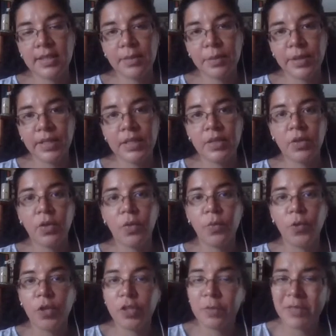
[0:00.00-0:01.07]
place, or
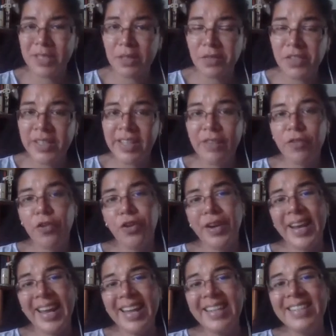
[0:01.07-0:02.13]
more specifically for
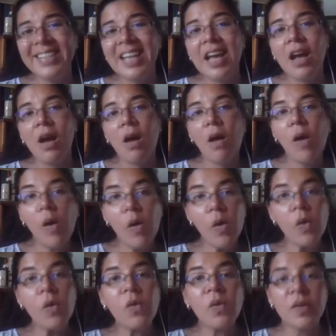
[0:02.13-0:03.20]
eggs,
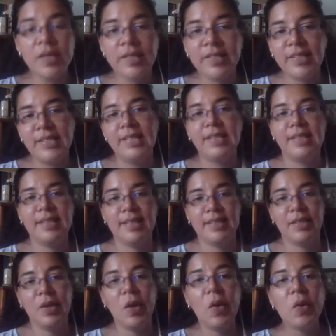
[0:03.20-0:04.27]
oogenesis.
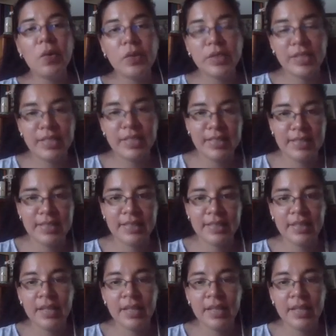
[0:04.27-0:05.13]
Oogenesis.